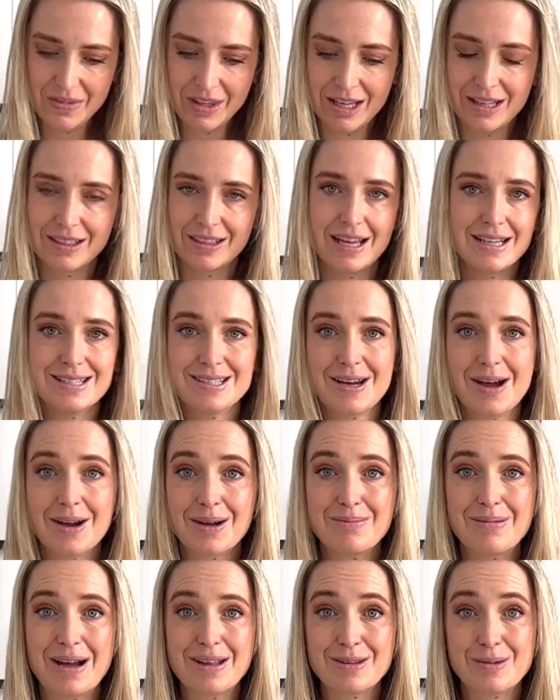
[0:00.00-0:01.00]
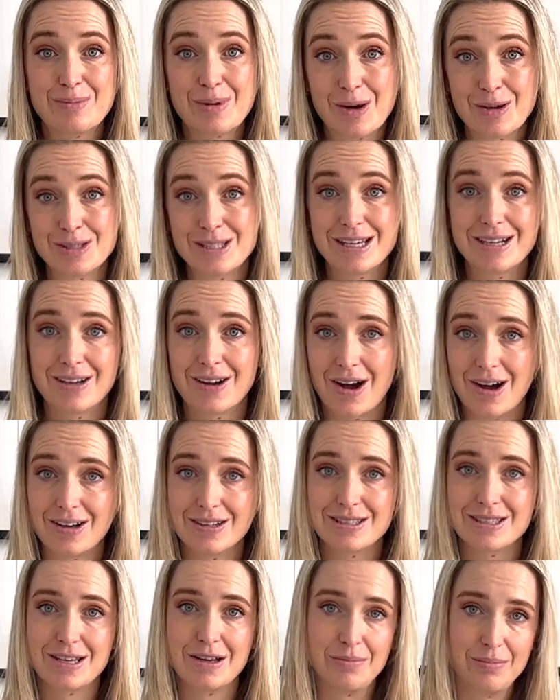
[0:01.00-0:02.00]
let's talk about the pros and
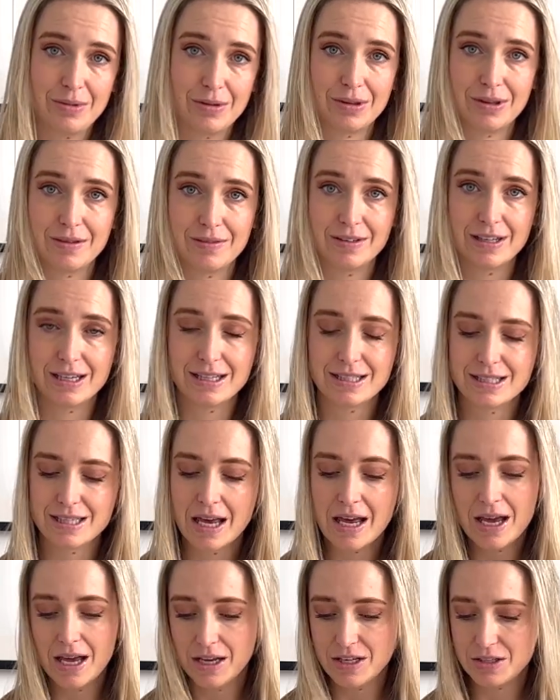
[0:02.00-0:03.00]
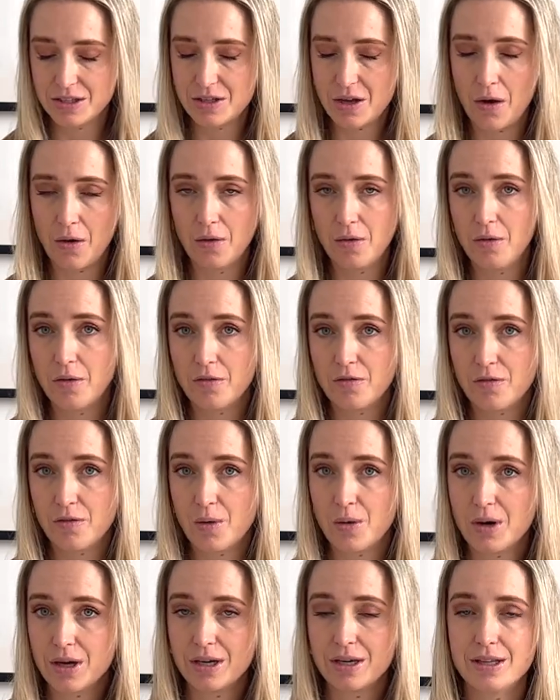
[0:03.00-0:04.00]
cons of both of these. So
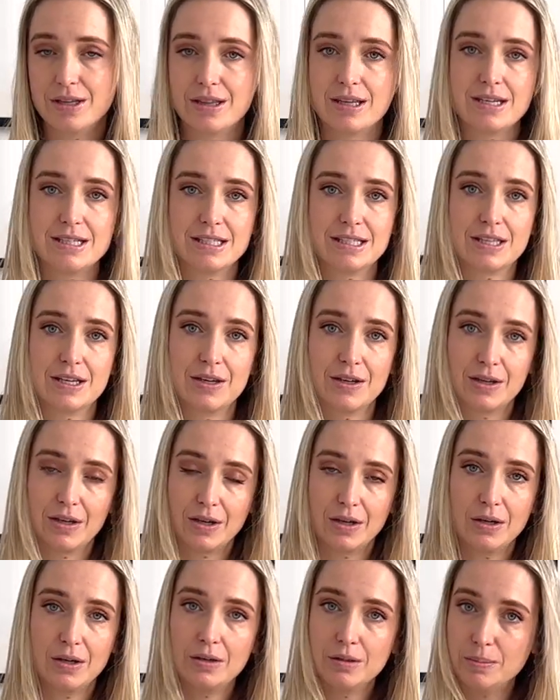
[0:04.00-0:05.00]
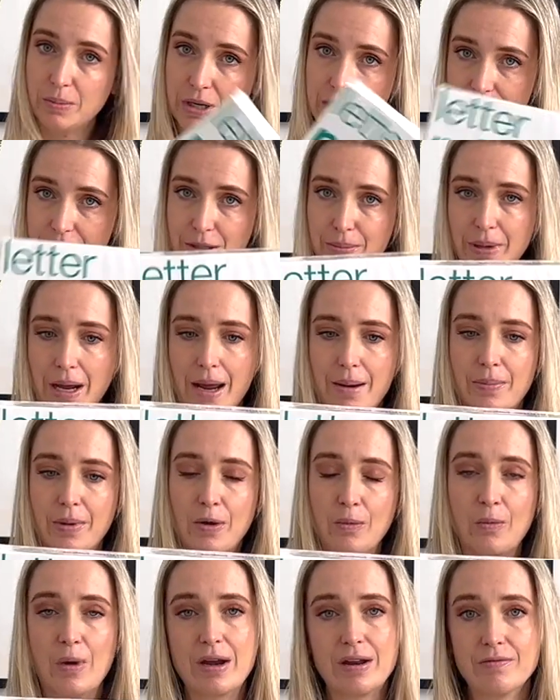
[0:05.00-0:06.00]
for this good old printer paper,
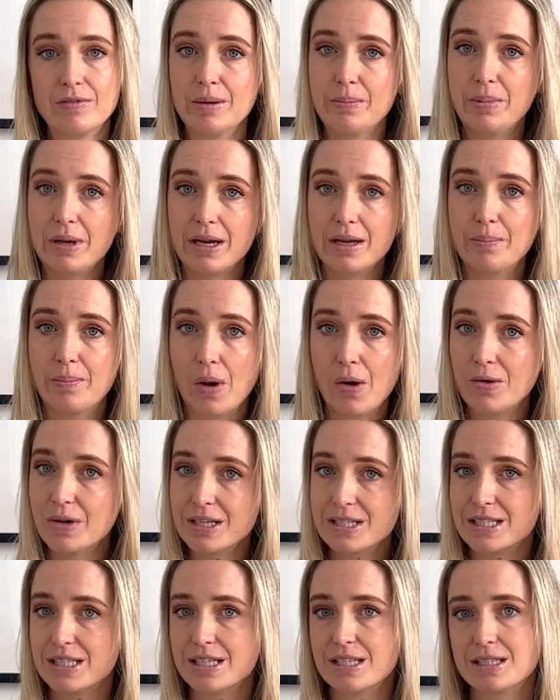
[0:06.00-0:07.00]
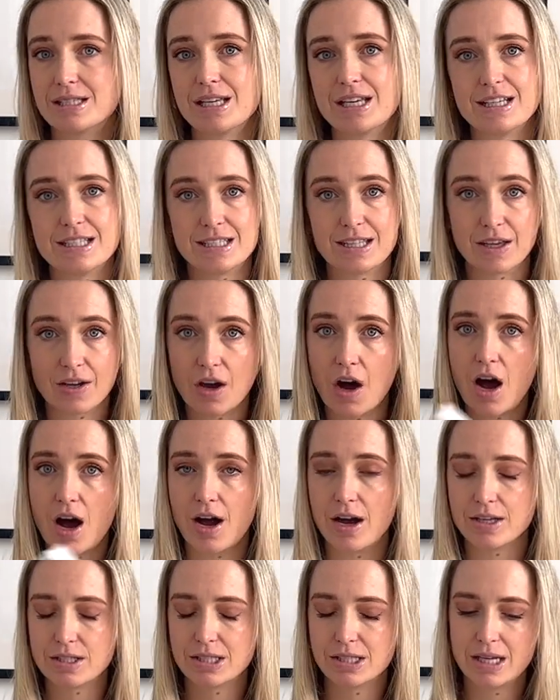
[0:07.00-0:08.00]
one of the big bonuses is the
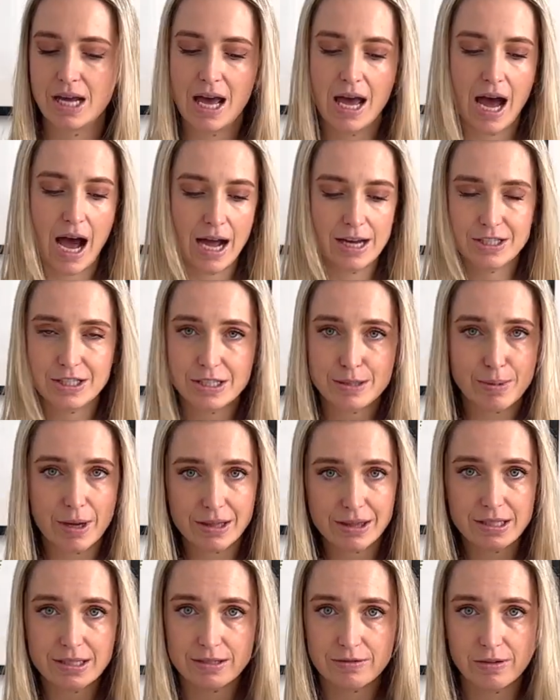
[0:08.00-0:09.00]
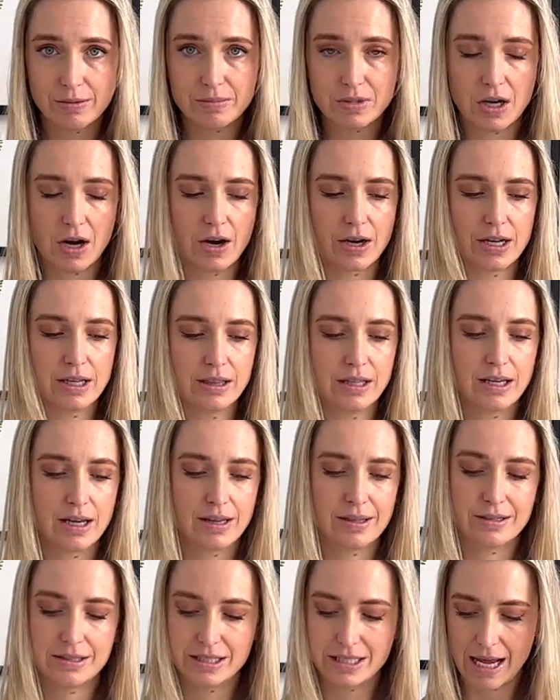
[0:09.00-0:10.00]
cost. I just bought this from Target the
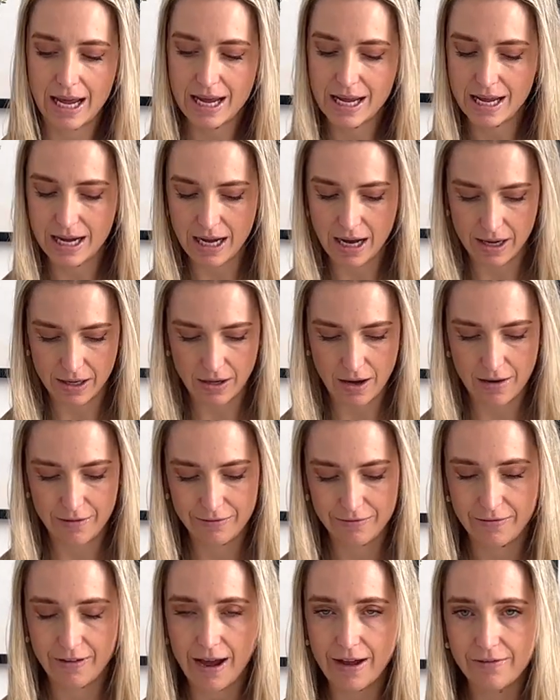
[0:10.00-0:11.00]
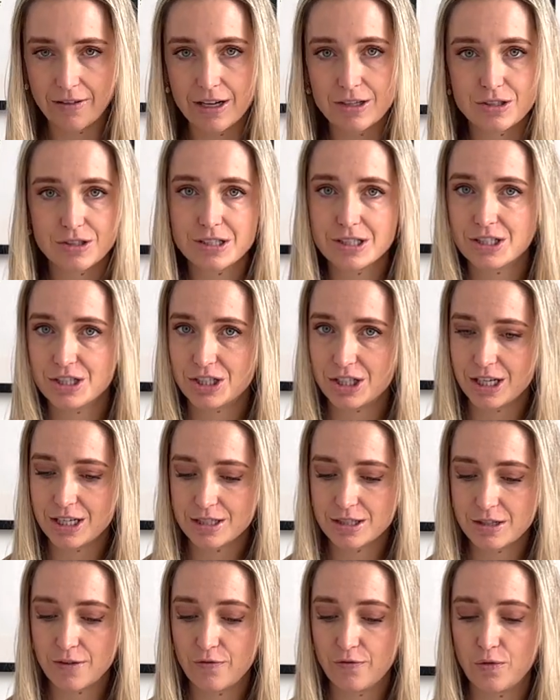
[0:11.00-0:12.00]
other day and I got 500
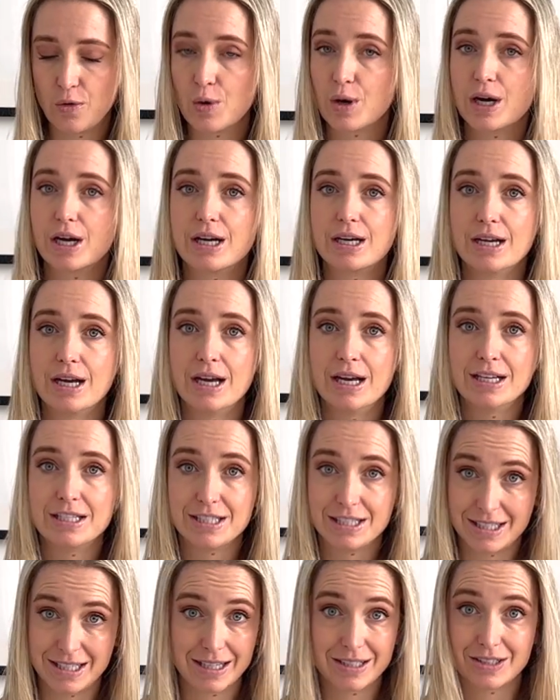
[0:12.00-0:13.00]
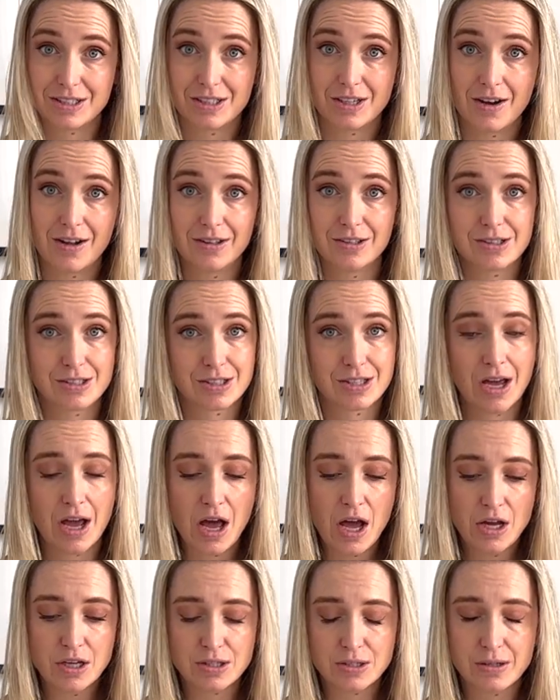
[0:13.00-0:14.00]
sheets for $6.
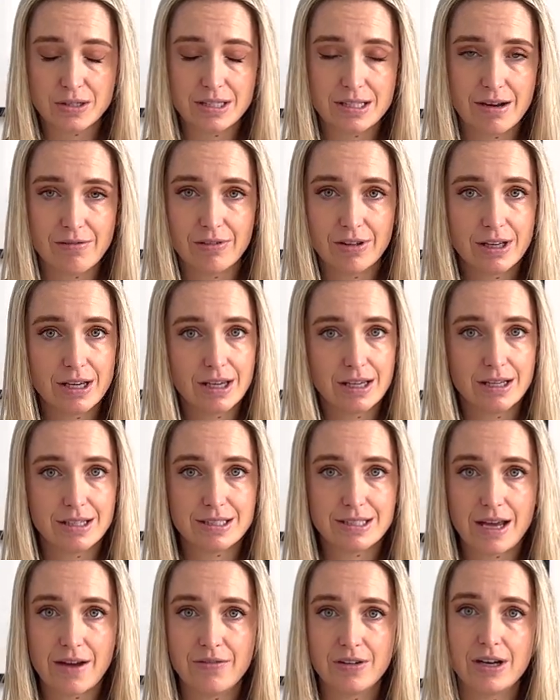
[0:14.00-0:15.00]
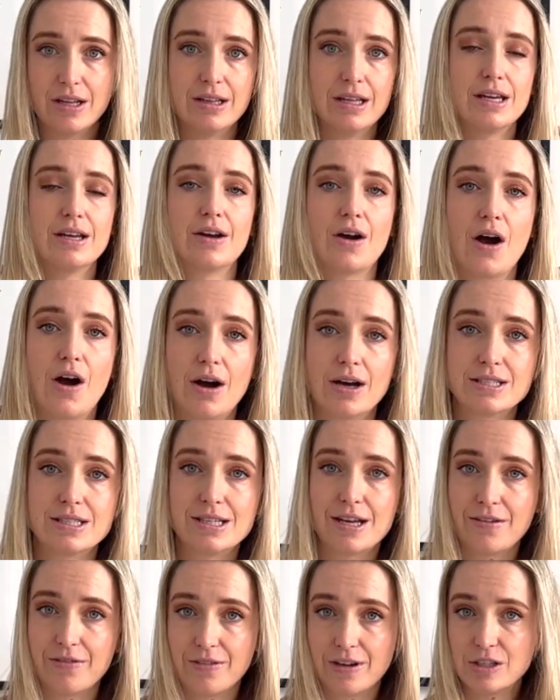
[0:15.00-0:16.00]
So it's definitely cost
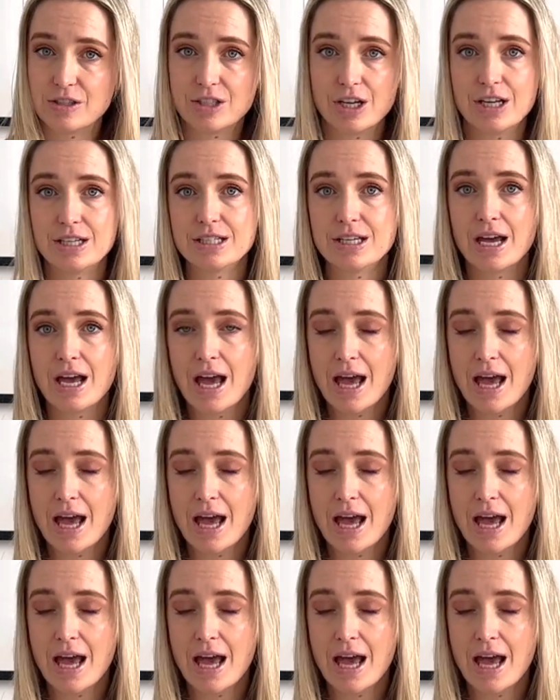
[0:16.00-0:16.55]
efficient.